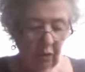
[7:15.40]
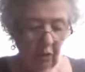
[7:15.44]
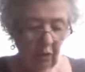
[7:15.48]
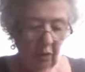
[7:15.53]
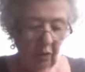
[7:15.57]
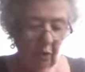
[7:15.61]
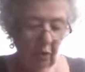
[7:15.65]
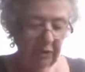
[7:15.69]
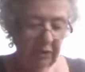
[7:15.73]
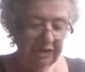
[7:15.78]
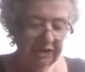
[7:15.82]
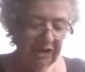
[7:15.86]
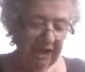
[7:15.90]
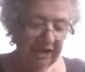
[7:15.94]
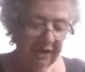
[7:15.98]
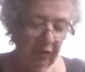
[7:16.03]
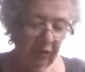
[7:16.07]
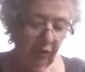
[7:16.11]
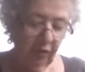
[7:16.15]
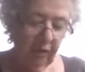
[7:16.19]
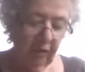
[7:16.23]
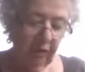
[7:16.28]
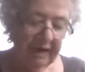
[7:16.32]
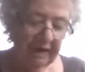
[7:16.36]
which I
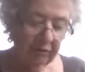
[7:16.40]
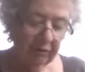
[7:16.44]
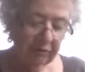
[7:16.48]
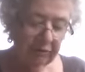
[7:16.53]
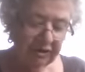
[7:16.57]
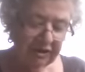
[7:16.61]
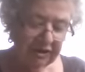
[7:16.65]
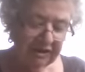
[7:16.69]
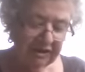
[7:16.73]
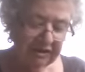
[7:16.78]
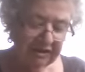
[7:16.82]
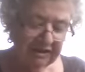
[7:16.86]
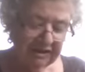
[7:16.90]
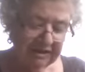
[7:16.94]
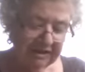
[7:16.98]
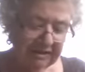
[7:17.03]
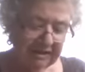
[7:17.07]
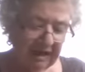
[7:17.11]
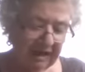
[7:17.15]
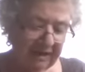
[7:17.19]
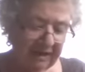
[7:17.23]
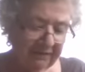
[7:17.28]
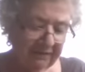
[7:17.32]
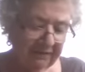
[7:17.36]
ground just to
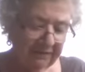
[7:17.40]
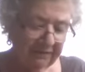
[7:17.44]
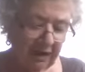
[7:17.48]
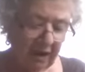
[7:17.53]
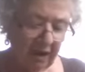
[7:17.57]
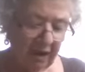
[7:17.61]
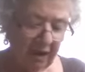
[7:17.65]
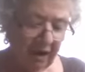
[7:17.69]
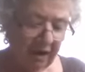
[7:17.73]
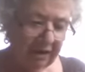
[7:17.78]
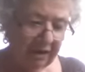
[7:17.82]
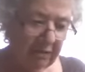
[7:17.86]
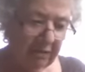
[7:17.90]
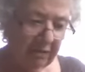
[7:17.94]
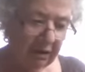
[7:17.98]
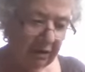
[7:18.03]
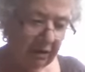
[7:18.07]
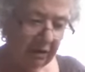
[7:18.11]
save time.